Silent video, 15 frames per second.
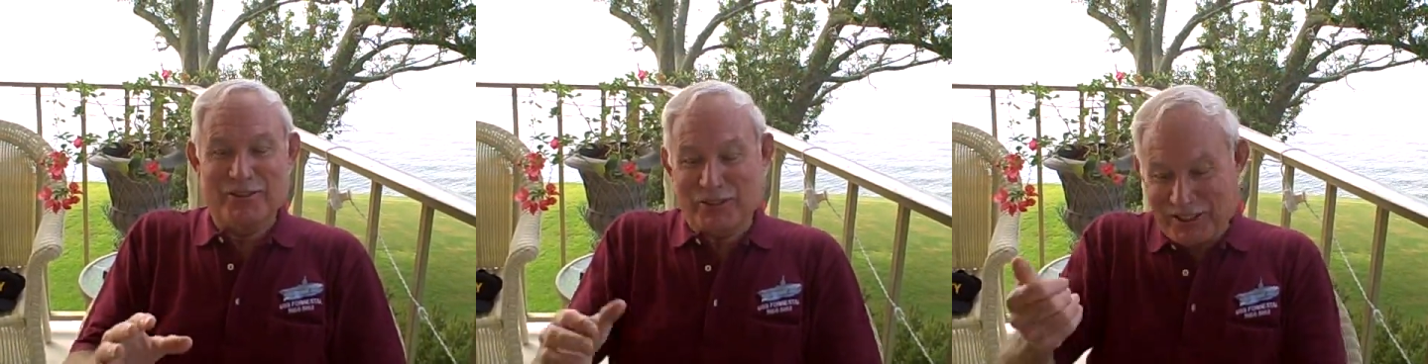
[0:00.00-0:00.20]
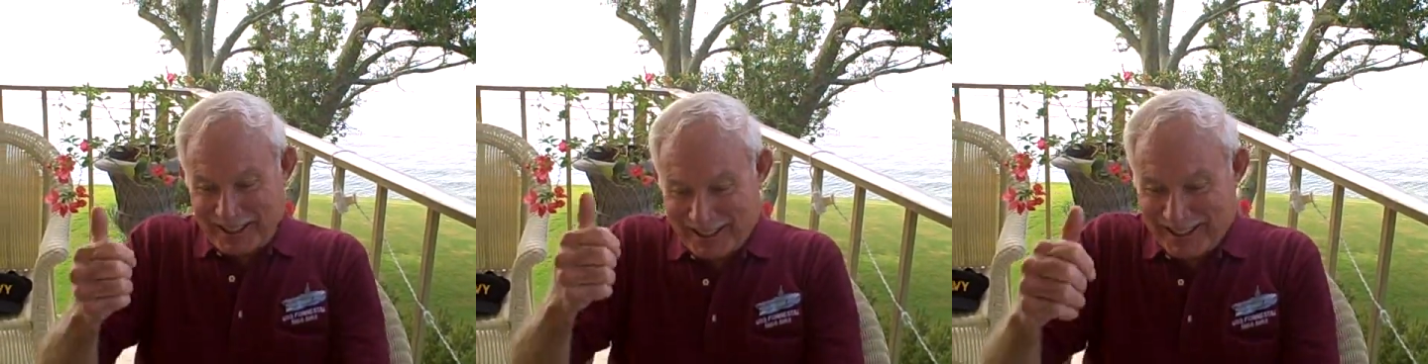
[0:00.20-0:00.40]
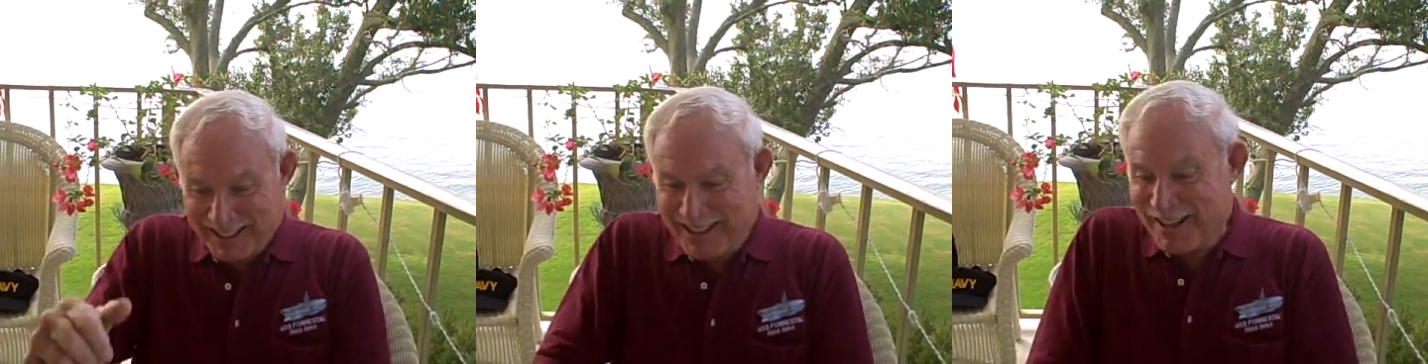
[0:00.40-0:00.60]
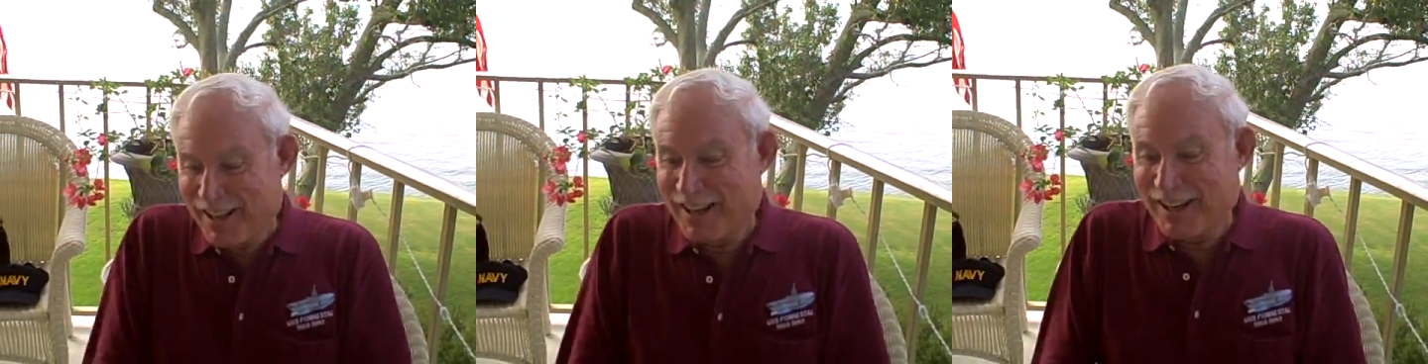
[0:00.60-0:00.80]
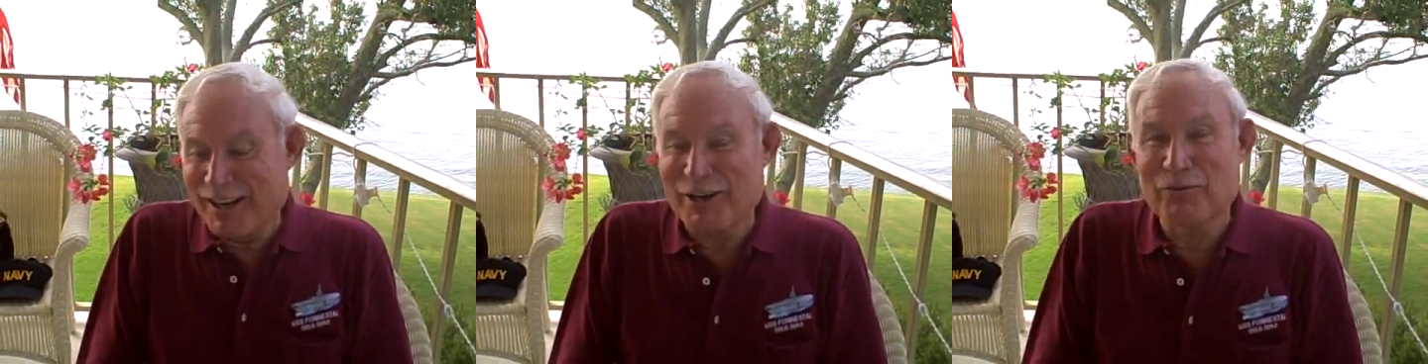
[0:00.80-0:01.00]
Okay.
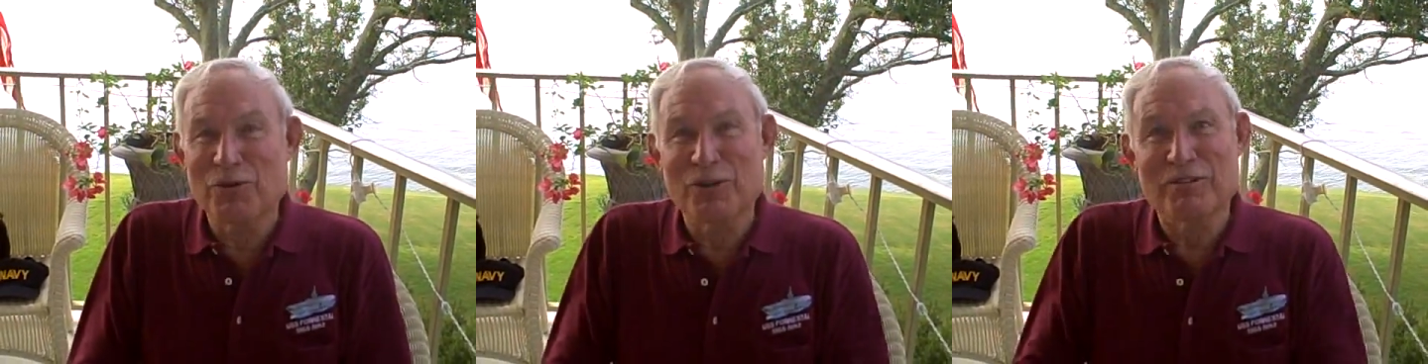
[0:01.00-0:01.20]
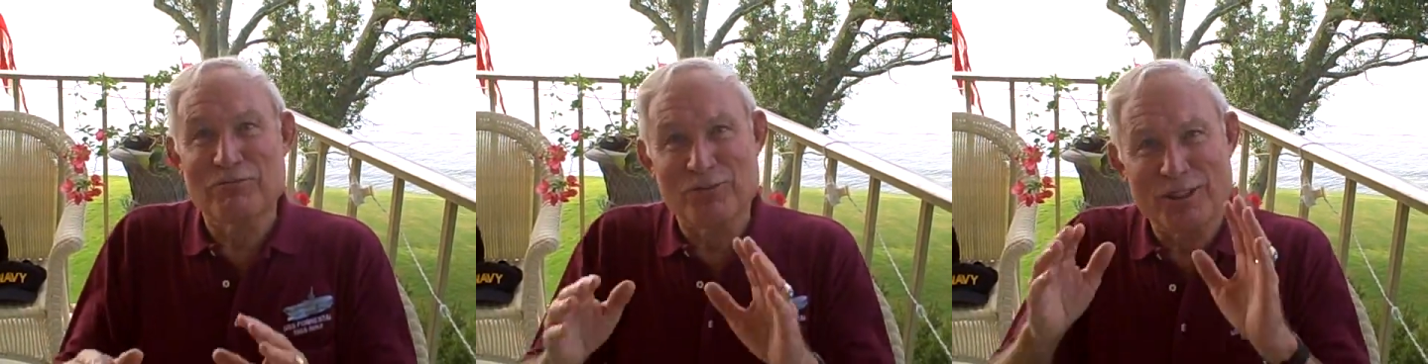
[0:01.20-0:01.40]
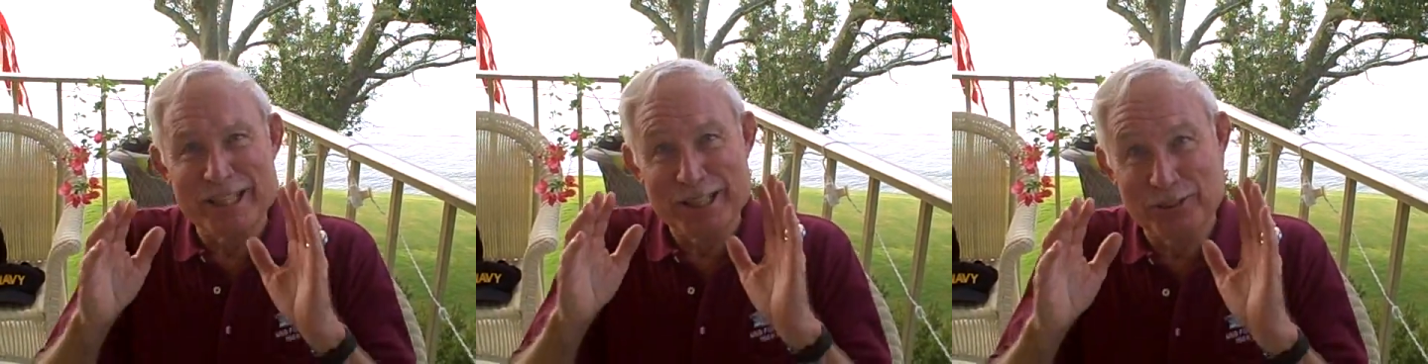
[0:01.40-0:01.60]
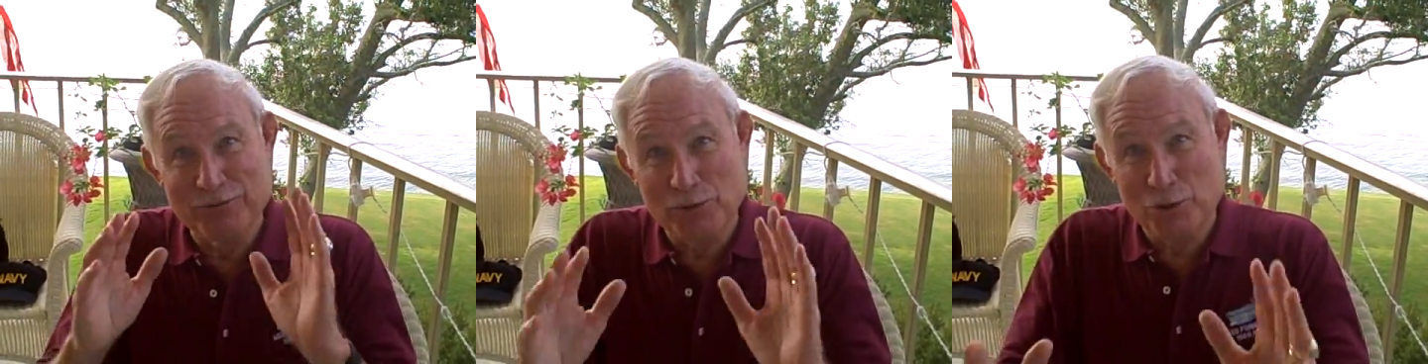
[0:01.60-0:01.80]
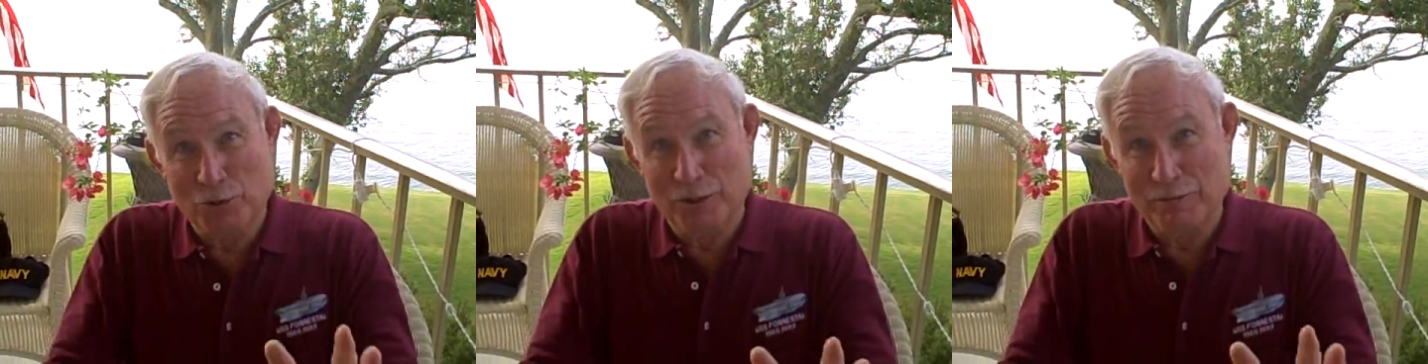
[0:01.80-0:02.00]
I want to flash
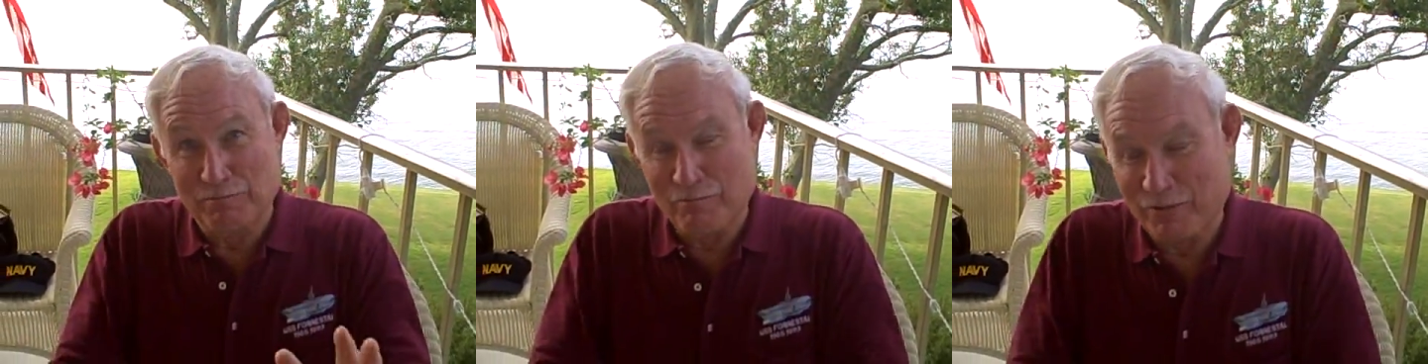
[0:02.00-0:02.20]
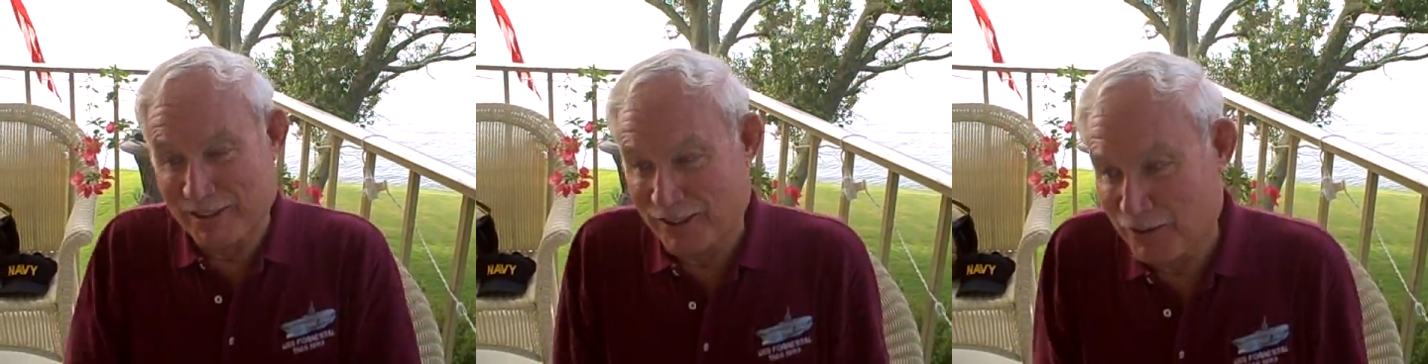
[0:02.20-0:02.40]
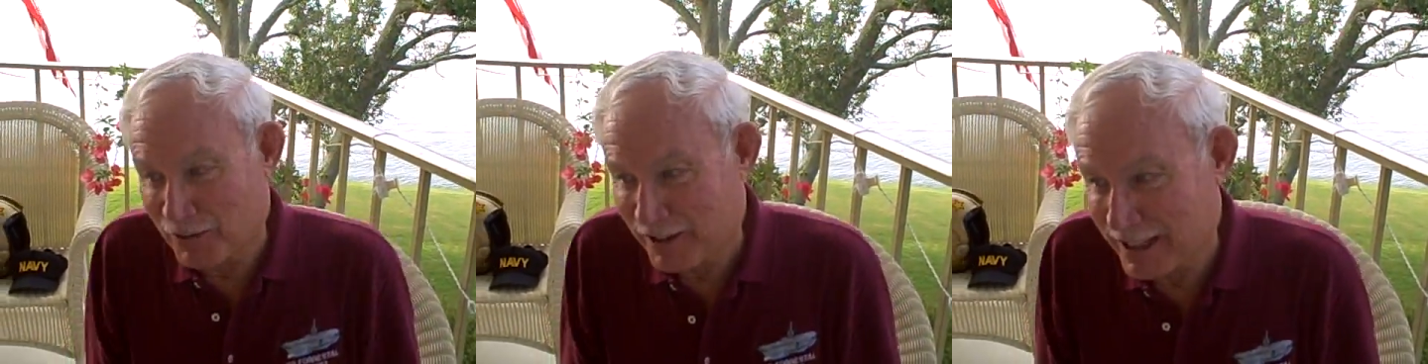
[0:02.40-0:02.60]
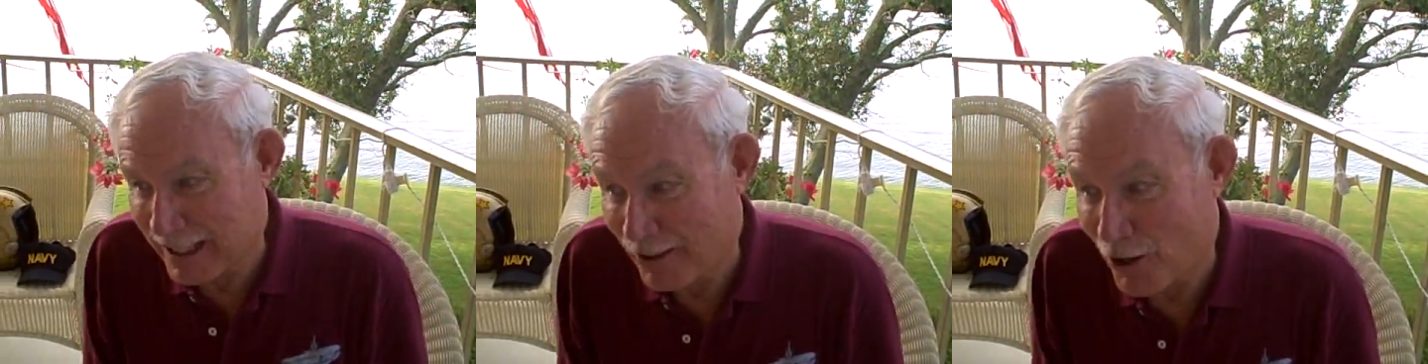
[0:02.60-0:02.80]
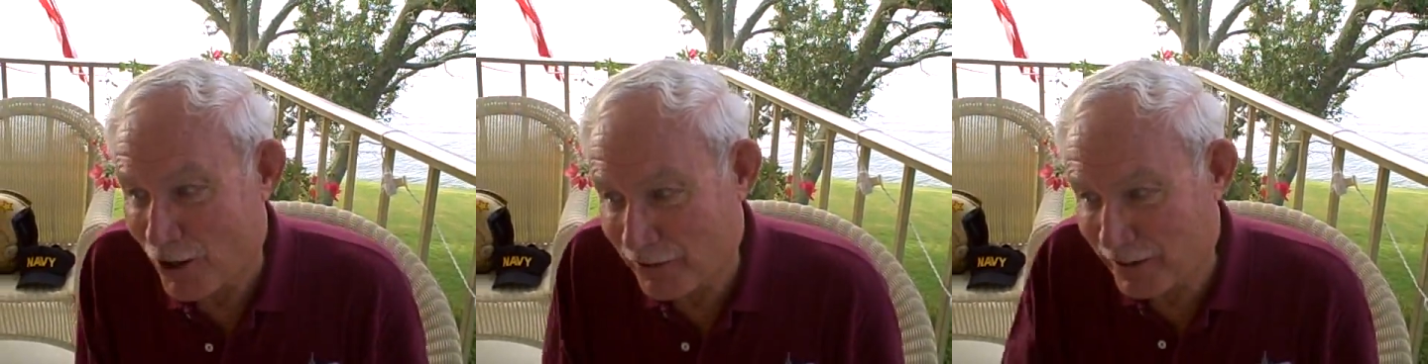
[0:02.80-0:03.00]
forward,
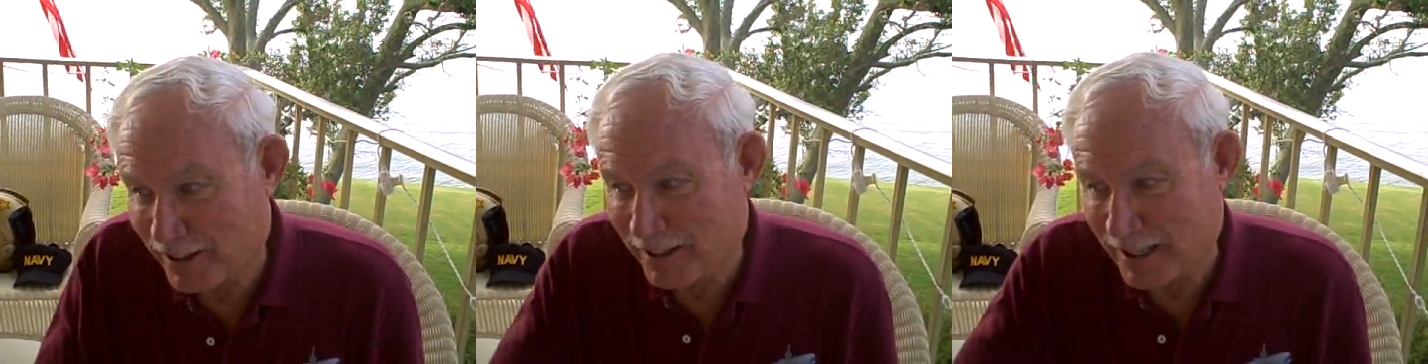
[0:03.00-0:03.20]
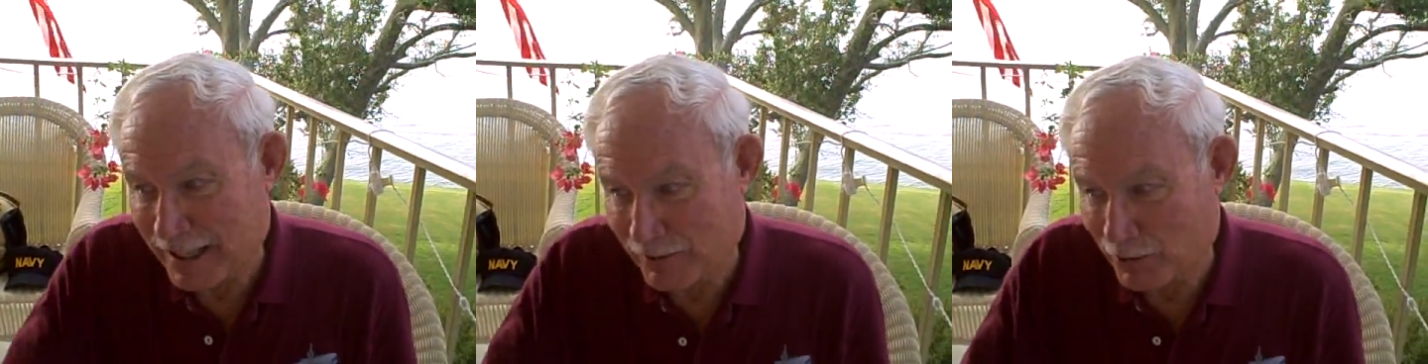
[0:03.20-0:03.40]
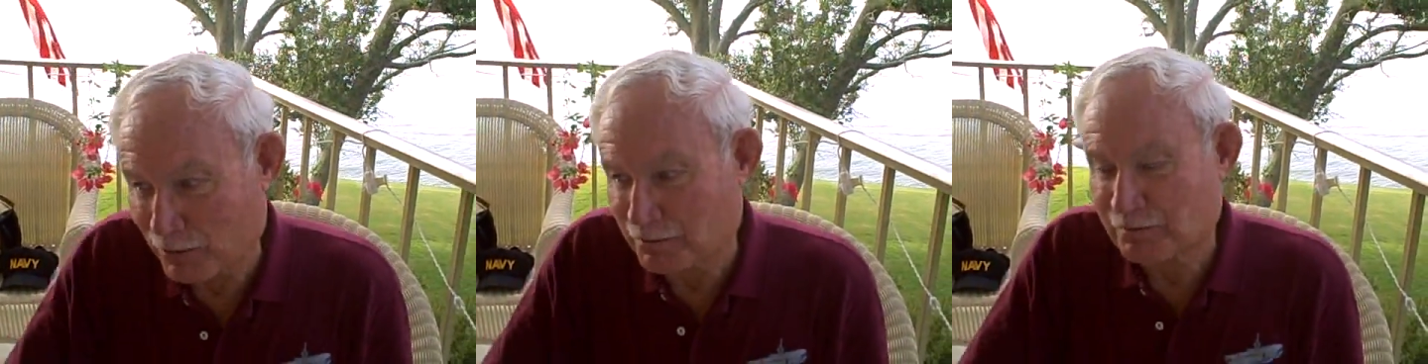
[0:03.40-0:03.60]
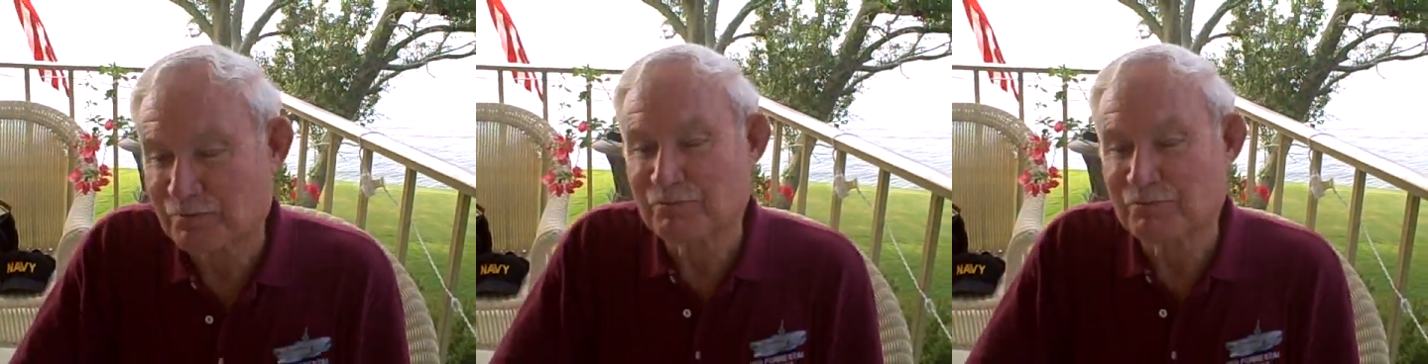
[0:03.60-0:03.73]
okay, on the novel.